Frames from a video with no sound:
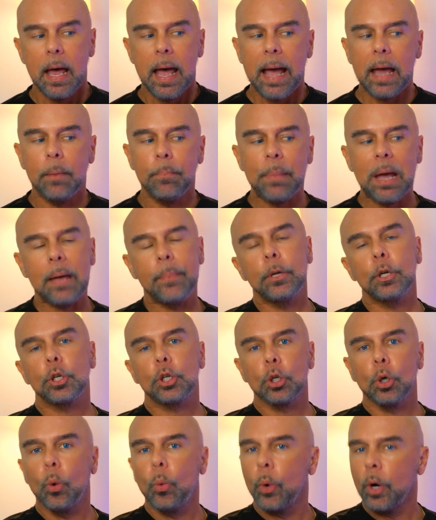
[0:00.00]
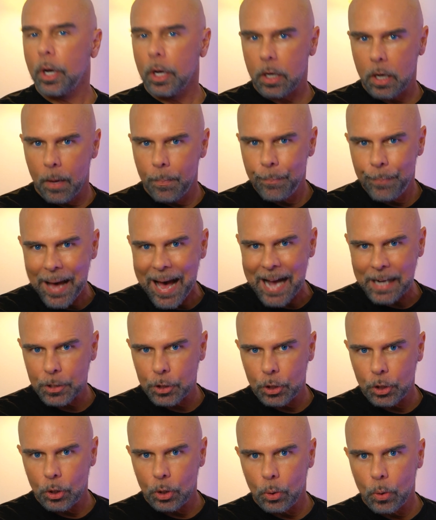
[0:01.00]
and maybe she'll want to come back
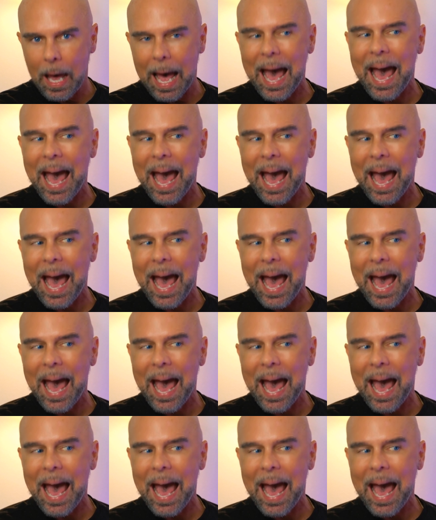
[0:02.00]
to you